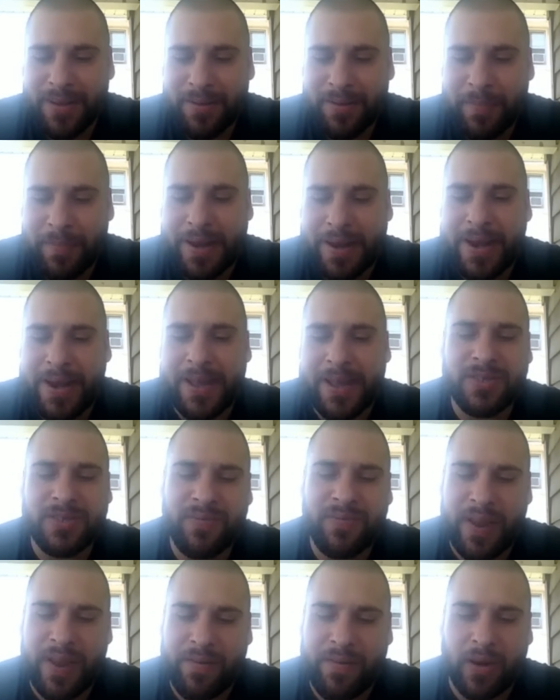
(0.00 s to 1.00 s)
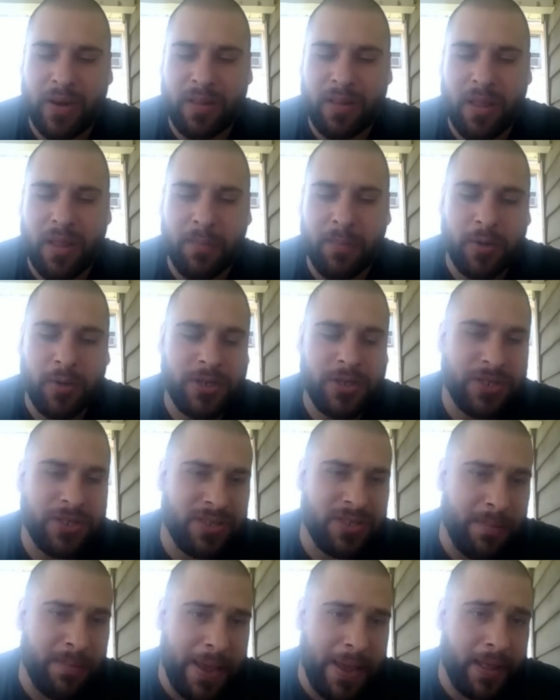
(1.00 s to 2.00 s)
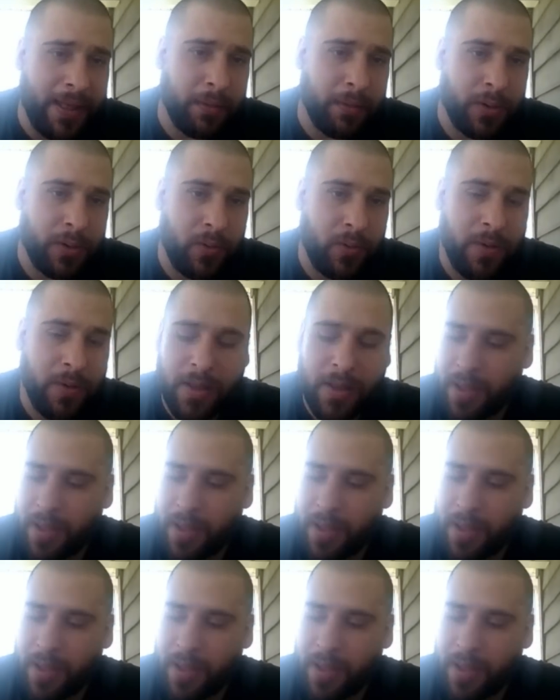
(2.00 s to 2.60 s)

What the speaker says: my next favorite club, which is the Malibu.